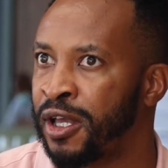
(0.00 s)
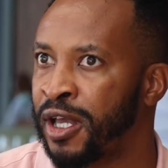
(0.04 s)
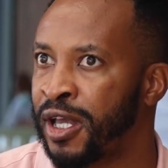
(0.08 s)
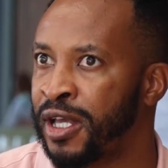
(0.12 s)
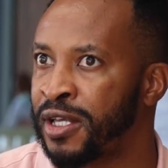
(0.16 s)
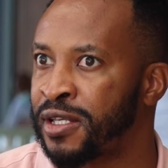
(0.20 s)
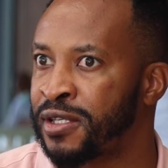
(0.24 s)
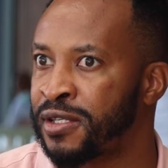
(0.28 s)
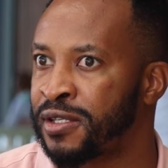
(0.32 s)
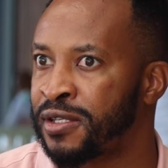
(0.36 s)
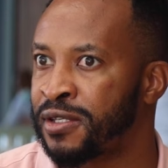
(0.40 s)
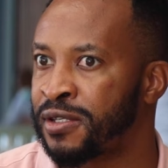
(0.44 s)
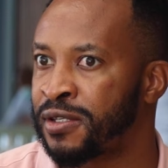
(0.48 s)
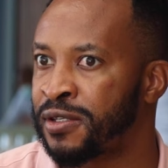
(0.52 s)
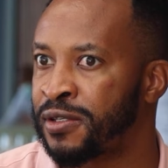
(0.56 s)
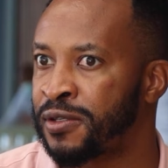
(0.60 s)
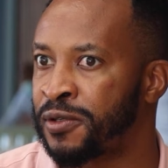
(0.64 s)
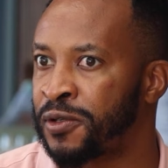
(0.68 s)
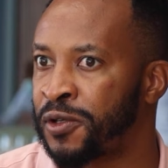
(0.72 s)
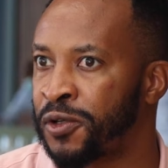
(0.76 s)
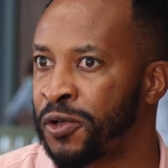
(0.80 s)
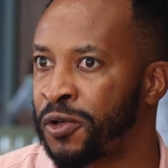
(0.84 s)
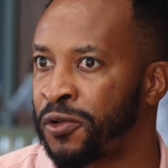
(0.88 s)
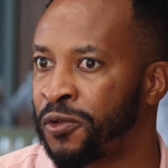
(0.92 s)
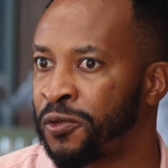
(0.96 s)
as
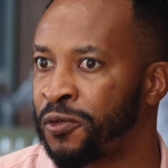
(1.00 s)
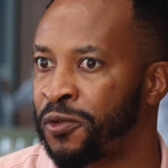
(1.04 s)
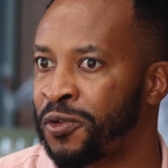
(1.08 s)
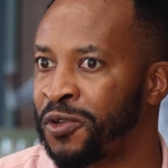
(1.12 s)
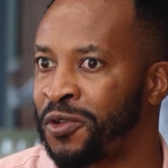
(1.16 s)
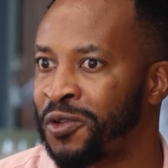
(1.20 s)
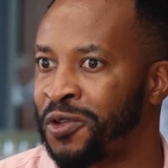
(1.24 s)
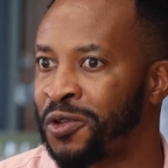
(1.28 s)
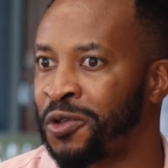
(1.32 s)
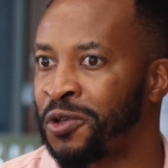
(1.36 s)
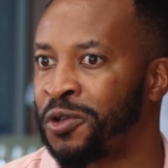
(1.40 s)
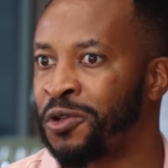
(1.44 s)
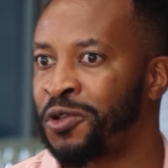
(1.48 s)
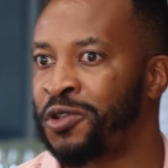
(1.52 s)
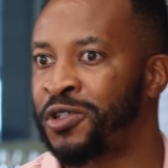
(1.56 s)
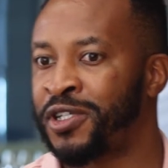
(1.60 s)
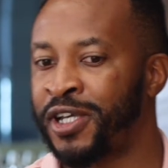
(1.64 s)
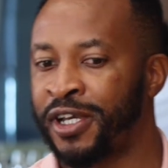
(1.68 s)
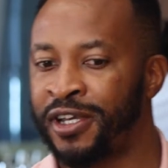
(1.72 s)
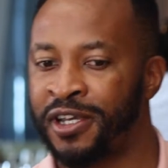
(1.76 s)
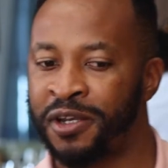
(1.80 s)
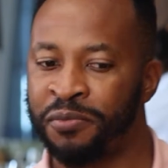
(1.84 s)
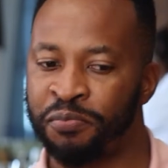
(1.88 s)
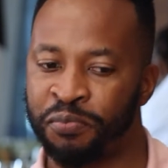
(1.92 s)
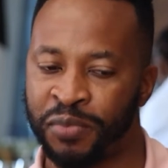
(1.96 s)
you
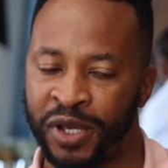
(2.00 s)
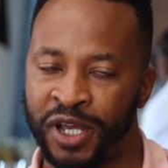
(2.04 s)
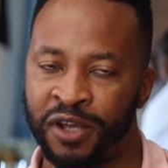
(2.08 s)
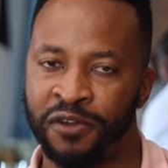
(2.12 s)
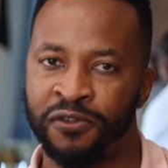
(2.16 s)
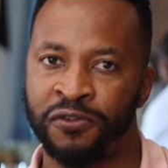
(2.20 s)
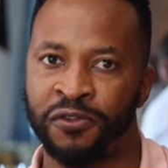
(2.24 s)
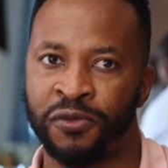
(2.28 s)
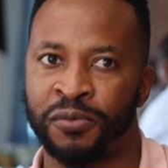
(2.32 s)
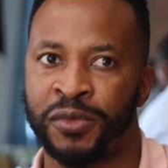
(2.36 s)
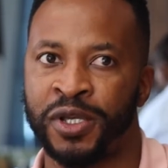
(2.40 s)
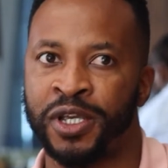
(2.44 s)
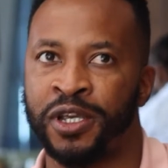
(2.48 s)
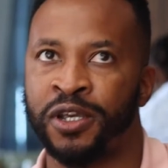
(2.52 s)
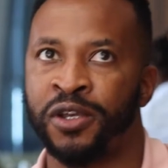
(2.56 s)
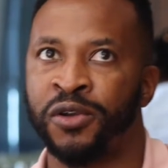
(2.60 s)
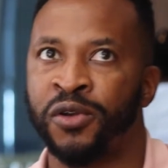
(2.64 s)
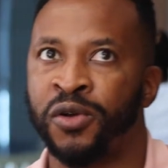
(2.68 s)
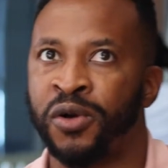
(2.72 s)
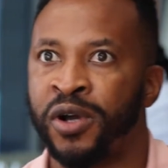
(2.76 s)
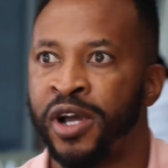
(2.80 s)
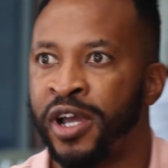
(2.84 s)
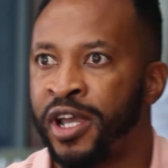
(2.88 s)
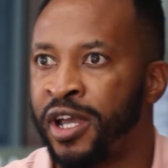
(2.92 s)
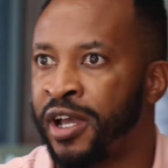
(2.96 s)
take it back for me,
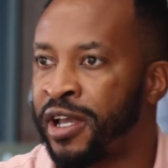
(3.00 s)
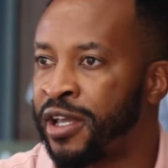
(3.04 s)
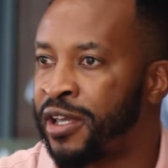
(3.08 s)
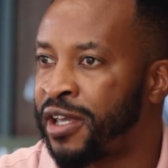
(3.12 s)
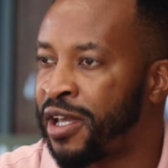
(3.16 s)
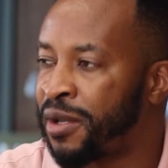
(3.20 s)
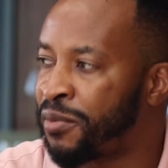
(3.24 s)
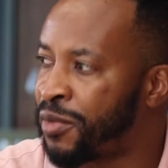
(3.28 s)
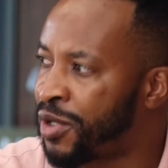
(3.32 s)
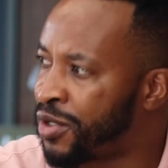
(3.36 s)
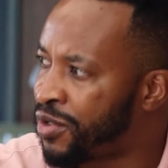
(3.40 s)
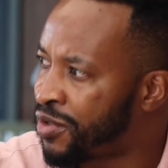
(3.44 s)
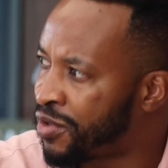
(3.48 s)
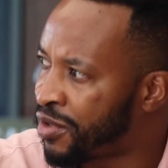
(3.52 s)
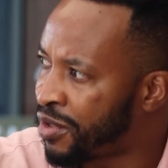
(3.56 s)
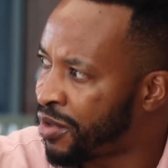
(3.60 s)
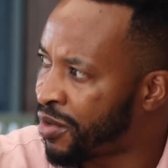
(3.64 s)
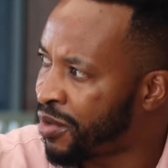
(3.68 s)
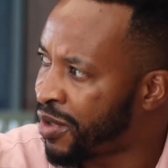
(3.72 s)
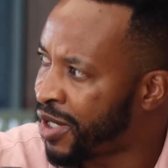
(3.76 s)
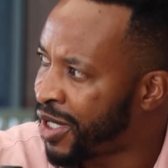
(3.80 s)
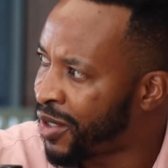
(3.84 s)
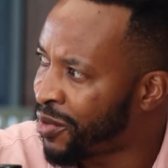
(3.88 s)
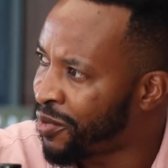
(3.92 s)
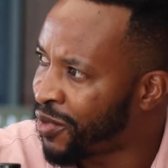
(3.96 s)
I came into
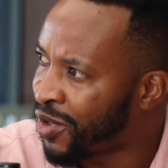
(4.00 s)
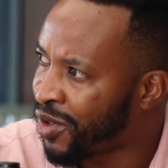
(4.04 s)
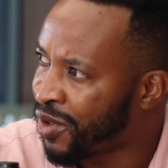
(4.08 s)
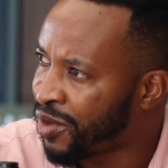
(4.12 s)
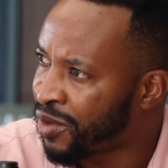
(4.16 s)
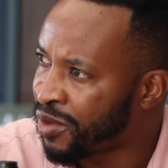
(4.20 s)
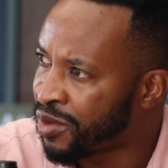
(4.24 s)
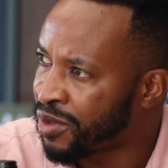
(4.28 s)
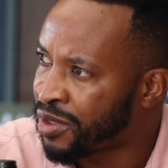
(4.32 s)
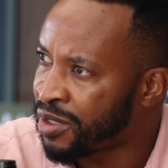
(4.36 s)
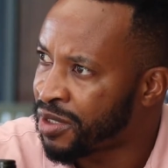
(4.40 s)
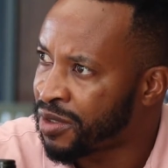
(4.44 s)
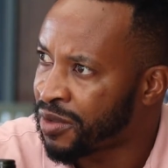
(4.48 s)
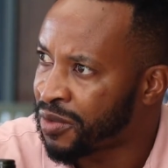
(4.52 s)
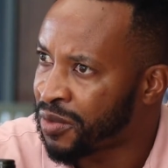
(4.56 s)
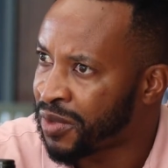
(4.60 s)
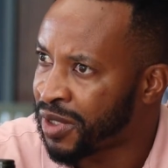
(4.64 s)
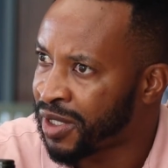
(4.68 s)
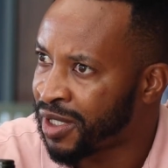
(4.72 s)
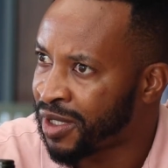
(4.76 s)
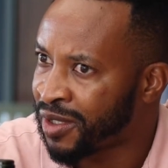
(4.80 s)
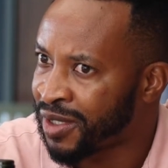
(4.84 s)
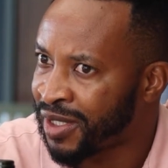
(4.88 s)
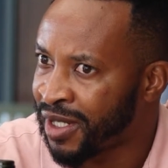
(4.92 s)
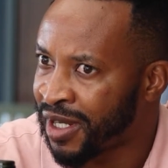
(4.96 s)
the wine world
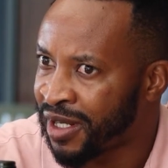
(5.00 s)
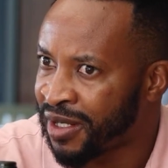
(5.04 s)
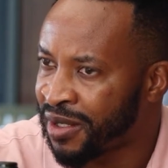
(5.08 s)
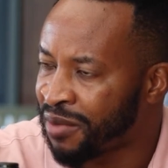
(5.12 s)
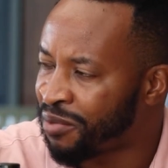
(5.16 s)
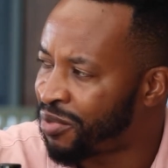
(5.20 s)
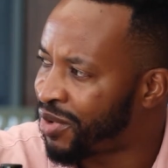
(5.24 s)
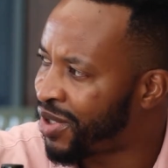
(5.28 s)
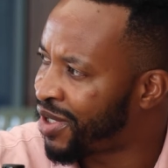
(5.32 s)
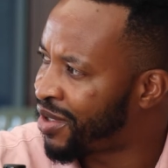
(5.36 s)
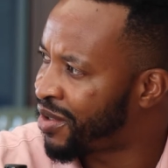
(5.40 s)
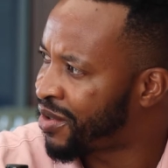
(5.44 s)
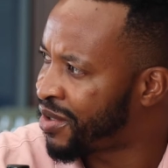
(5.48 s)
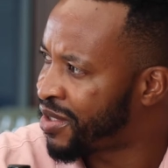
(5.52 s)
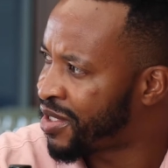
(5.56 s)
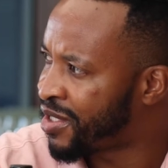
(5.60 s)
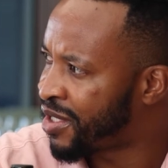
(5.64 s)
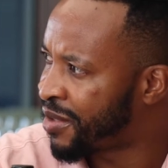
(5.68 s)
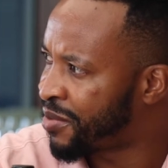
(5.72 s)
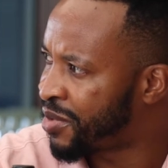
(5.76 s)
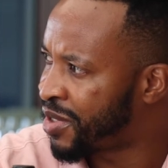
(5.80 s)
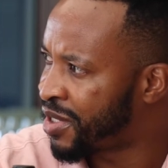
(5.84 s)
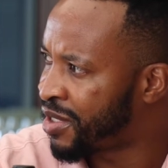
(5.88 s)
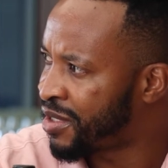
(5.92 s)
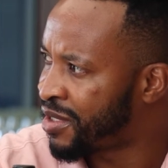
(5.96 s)
without any
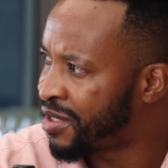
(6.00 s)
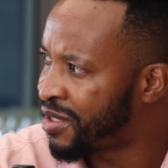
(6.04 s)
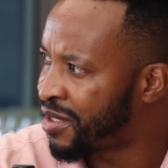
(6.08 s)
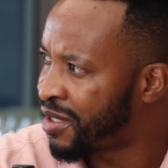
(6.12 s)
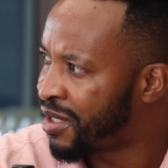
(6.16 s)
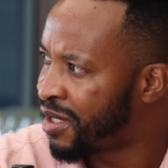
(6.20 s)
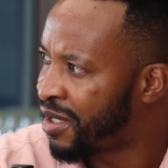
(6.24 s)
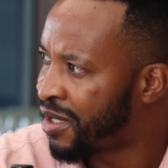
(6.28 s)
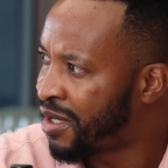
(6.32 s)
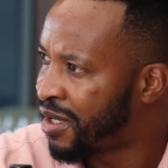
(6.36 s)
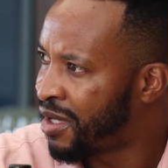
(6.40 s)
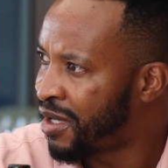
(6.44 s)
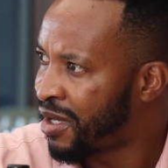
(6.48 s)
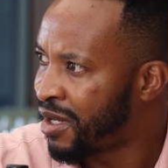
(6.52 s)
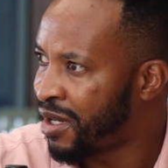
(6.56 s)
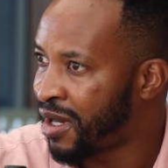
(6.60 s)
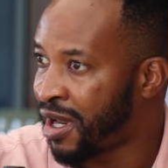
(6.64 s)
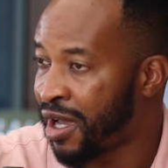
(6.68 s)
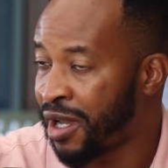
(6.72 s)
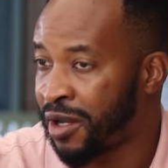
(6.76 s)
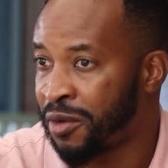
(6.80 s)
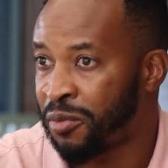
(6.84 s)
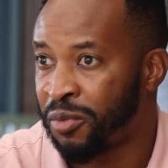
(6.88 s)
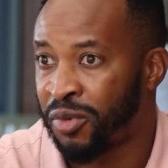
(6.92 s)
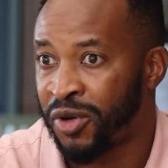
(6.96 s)
preconceptions,
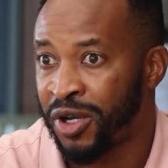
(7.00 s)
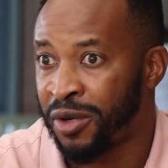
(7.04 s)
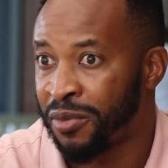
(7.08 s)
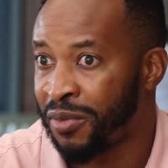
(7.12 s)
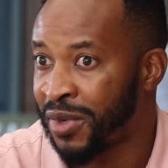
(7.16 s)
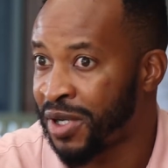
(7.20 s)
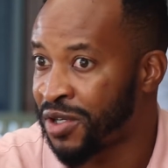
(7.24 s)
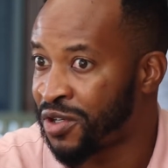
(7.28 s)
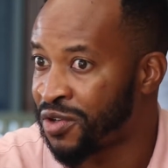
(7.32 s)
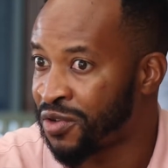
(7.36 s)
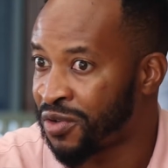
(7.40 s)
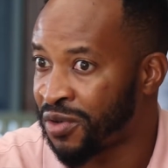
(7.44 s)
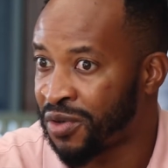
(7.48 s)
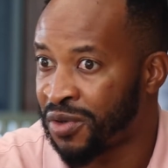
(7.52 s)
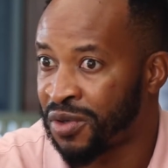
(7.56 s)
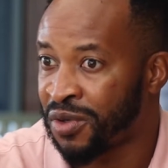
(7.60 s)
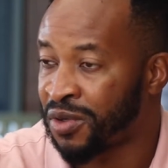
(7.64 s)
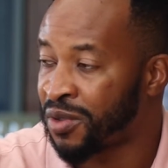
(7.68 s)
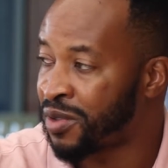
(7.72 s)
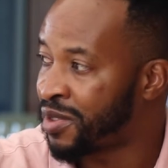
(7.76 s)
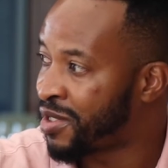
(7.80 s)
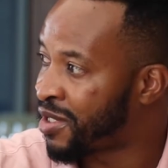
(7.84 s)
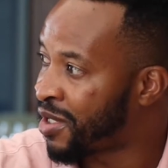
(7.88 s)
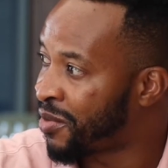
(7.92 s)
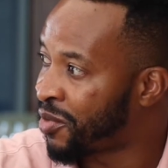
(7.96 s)
like pretty much
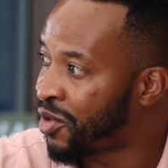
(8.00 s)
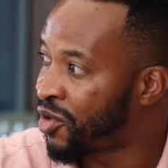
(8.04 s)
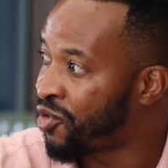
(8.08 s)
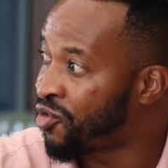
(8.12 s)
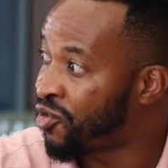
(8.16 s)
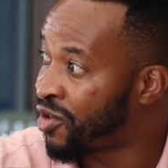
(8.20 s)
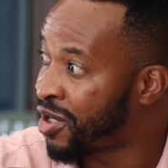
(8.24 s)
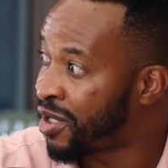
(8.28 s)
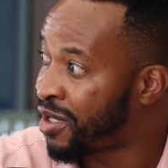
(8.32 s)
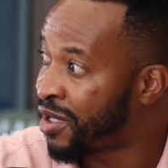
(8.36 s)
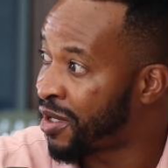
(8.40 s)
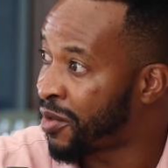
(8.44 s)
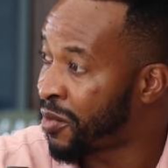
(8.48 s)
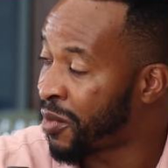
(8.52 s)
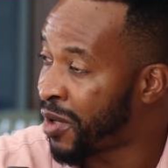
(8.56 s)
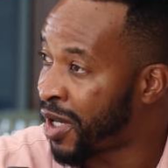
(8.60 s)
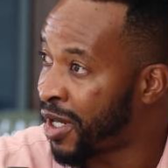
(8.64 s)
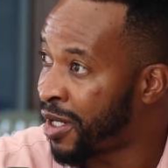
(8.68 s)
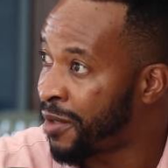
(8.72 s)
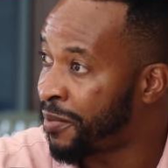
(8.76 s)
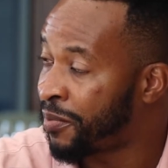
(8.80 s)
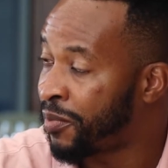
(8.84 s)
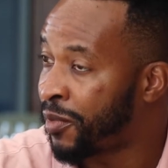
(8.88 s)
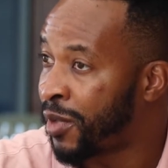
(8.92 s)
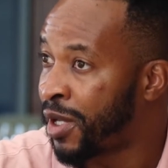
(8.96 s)
raw, someone drinking
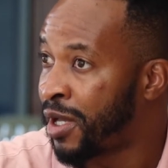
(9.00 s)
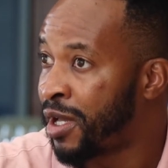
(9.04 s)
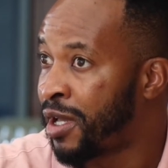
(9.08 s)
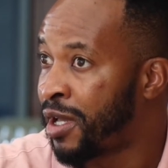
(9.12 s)
wine.